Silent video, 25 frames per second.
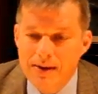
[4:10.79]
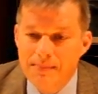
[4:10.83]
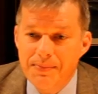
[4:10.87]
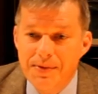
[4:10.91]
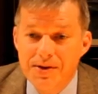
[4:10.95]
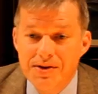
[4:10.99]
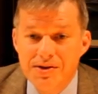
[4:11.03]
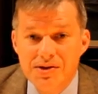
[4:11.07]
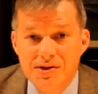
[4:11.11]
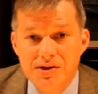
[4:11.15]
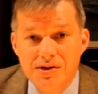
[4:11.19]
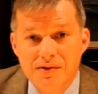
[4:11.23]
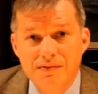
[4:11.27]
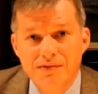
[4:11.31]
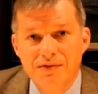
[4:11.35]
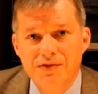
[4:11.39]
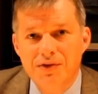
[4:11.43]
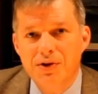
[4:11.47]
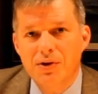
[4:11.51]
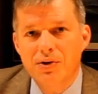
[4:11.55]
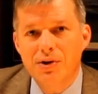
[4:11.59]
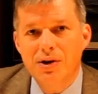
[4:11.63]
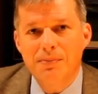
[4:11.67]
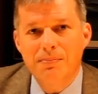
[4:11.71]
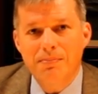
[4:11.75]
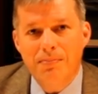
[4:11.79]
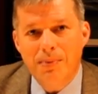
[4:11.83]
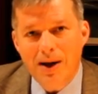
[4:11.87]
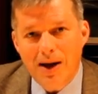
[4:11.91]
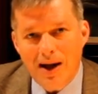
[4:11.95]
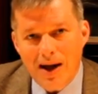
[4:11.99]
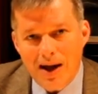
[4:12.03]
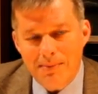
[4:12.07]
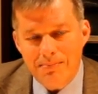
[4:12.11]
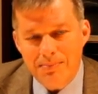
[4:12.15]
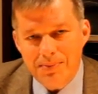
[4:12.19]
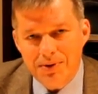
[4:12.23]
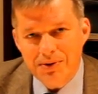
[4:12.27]
This is a very
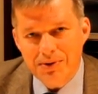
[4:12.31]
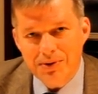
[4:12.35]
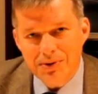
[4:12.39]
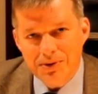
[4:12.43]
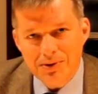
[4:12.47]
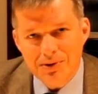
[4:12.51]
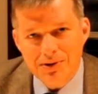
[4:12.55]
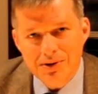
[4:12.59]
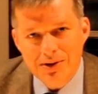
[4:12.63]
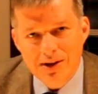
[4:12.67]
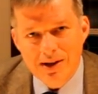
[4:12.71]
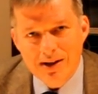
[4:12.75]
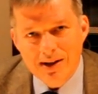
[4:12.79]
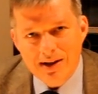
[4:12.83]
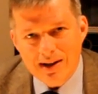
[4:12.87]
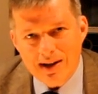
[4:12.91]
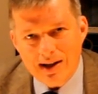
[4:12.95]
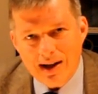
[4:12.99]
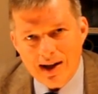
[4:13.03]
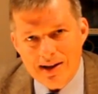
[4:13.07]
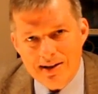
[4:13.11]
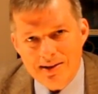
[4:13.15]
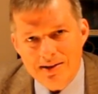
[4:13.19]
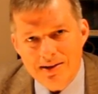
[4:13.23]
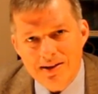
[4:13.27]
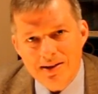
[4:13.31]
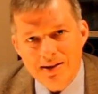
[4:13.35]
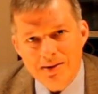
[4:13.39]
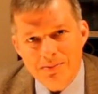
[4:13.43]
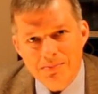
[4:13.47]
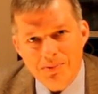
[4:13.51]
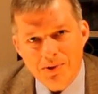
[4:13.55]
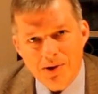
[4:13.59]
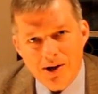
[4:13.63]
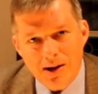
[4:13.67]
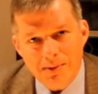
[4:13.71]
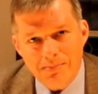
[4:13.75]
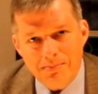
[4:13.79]
popular idea
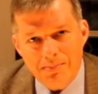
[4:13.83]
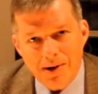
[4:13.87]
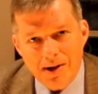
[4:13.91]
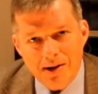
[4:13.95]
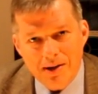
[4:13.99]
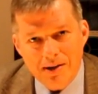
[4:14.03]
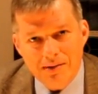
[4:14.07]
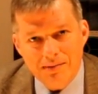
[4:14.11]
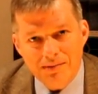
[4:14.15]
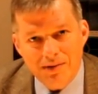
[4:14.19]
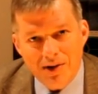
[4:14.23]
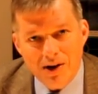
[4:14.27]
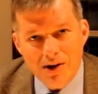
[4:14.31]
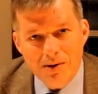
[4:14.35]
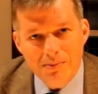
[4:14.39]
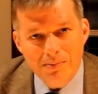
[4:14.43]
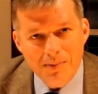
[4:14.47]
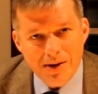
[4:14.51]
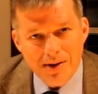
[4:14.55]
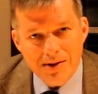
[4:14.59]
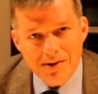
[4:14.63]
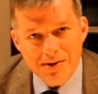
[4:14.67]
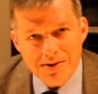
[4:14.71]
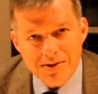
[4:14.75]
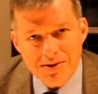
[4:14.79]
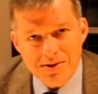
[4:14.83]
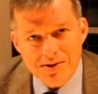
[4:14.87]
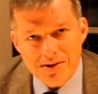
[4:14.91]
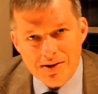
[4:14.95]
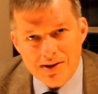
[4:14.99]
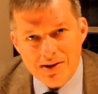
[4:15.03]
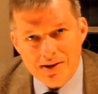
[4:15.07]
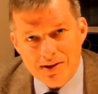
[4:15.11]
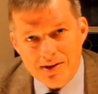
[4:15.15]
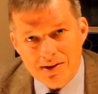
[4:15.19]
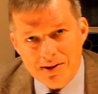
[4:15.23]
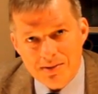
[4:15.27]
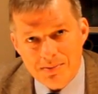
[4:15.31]
brought up by the
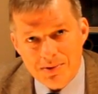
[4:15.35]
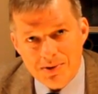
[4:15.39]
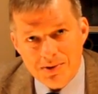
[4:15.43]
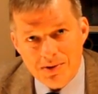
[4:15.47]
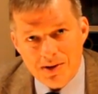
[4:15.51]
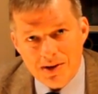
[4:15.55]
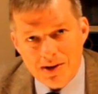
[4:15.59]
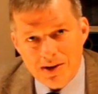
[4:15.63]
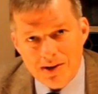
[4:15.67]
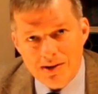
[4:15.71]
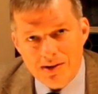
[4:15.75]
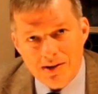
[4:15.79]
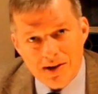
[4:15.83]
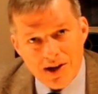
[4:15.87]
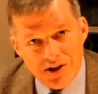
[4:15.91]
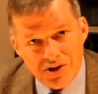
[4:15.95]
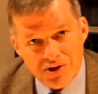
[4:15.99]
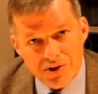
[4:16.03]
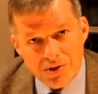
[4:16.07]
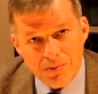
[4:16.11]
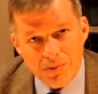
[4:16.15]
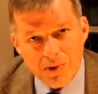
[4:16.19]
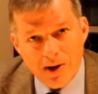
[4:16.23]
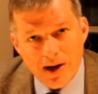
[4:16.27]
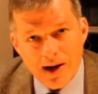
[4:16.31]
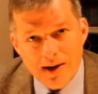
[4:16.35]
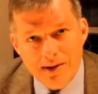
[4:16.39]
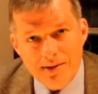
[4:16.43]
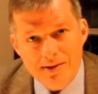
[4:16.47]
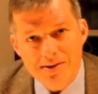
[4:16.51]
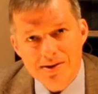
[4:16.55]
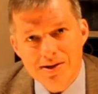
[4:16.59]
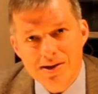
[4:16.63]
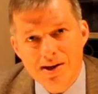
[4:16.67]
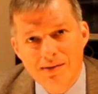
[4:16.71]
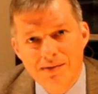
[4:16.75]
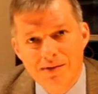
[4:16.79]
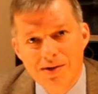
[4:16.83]
environmentalist community nationwide in the
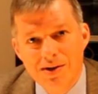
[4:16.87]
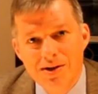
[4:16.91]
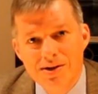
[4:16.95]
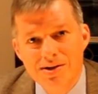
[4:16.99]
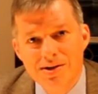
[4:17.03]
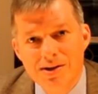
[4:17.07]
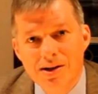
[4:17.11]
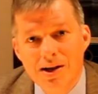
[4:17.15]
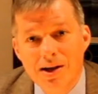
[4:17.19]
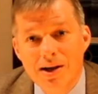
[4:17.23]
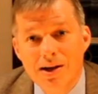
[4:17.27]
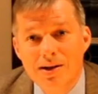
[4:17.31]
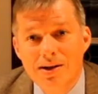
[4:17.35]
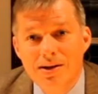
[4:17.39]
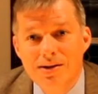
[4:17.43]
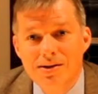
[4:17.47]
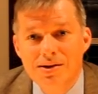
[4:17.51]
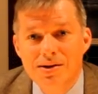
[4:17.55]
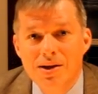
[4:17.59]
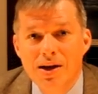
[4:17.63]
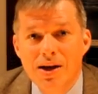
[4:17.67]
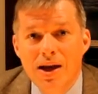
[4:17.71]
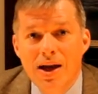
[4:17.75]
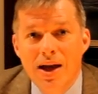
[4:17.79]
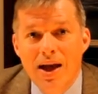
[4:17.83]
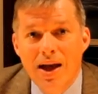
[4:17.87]
70s and 80s.